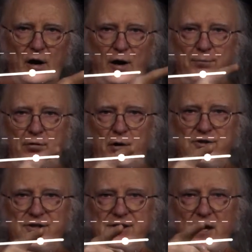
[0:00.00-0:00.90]

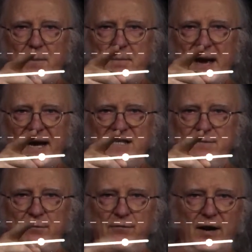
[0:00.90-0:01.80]
approaches a
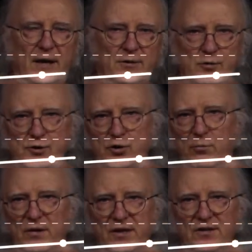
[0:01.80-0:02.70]
maximum value shown
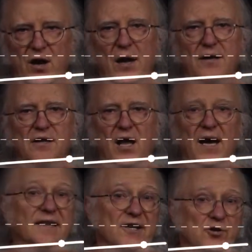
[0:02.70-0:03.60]
by the dotted
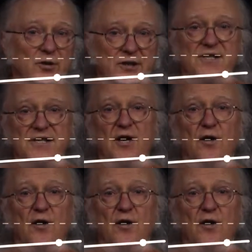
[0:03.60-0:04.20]
line that you can see